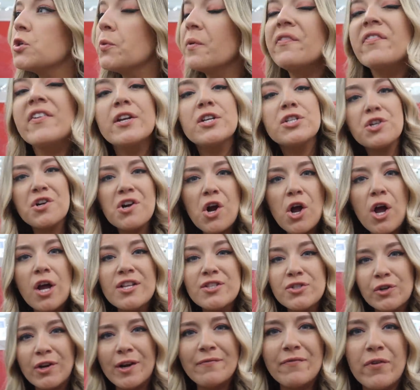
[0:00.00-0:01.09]
So we finished our
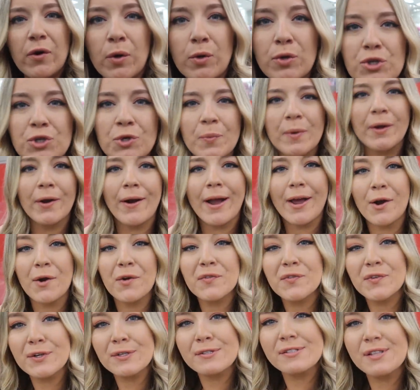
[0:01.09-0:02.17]
Instagram photo shoot. We are at our
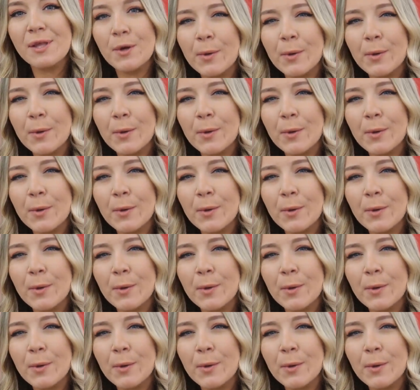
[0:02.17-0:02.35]
first